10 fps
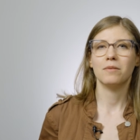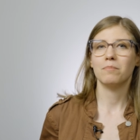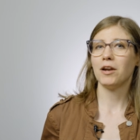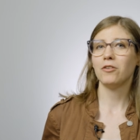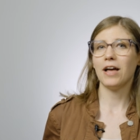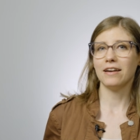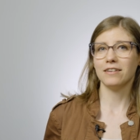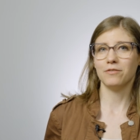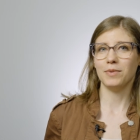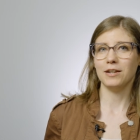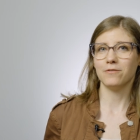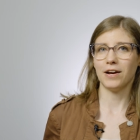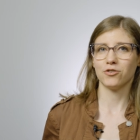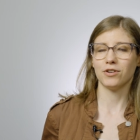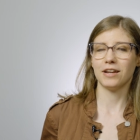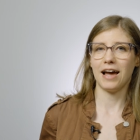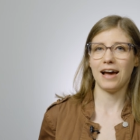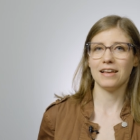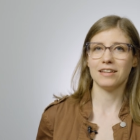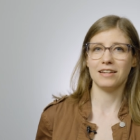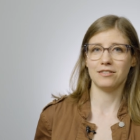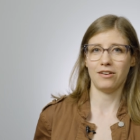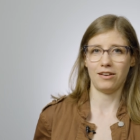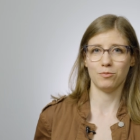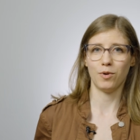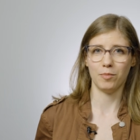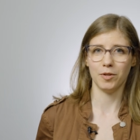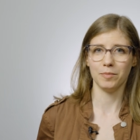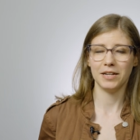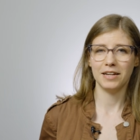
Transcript: Metal additive manufacturing has a size problem.